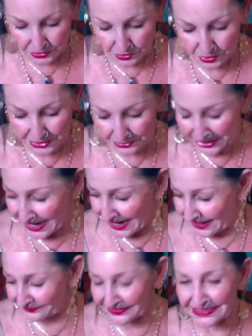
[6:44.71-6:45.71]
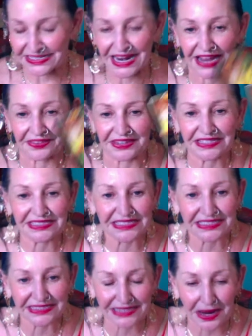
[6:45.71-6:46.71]
what we have is yeah, this
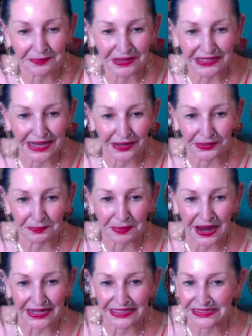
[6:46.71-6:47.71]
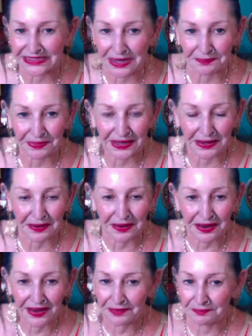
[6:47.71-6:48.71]
is coming down the pike. It's something
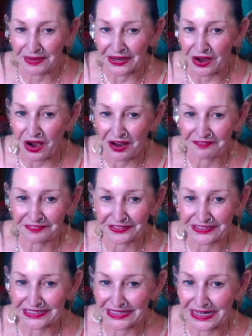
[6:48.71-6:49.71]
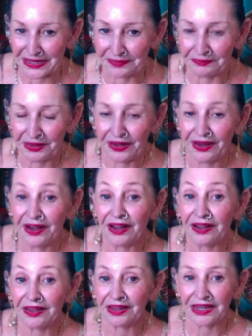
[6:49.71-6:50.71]
being offered to him.
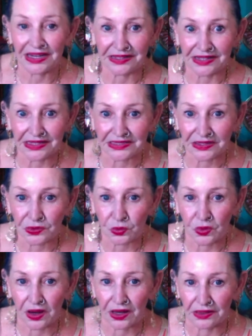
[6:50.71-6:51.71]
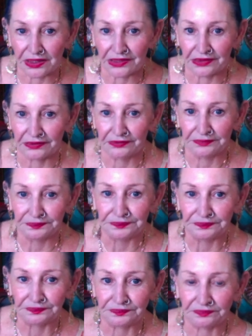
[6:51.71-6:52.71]
He doesn't want it.
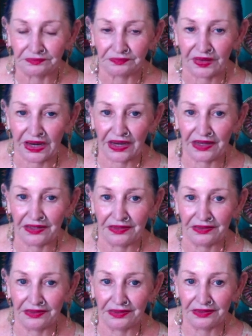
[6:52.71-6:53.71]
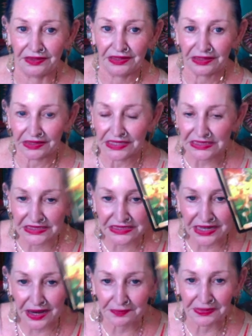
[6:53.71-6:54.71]
Okay? This is
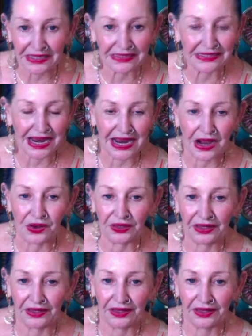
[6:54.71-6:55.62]
coming down.